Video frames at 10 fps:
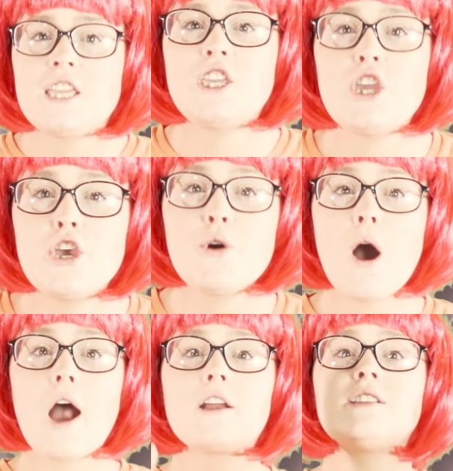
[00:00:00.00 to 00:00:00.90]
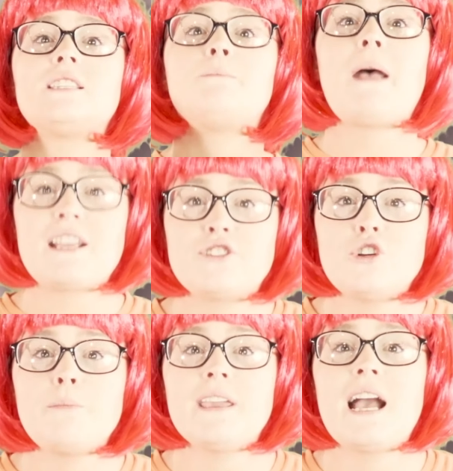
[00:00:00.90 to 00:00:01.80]
you are
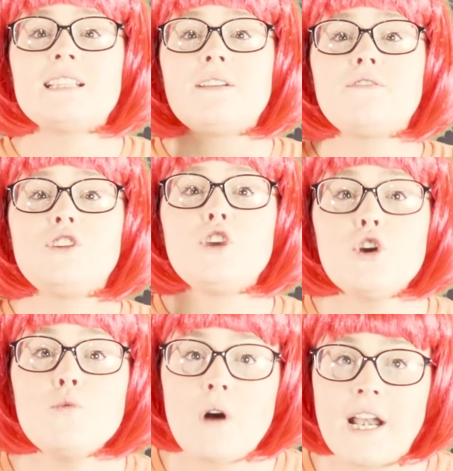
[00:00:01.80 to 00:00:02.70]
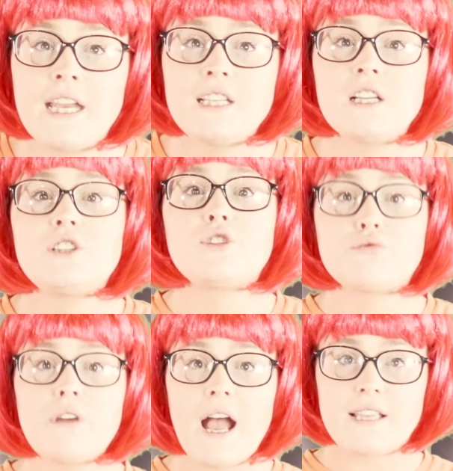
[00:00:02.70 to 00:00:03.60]
special because of you wanting to
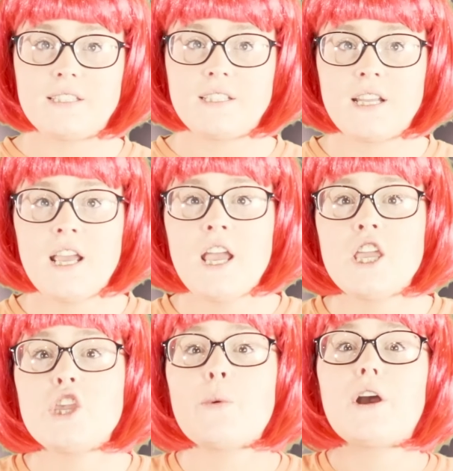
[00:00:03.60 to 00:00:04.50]
trust. You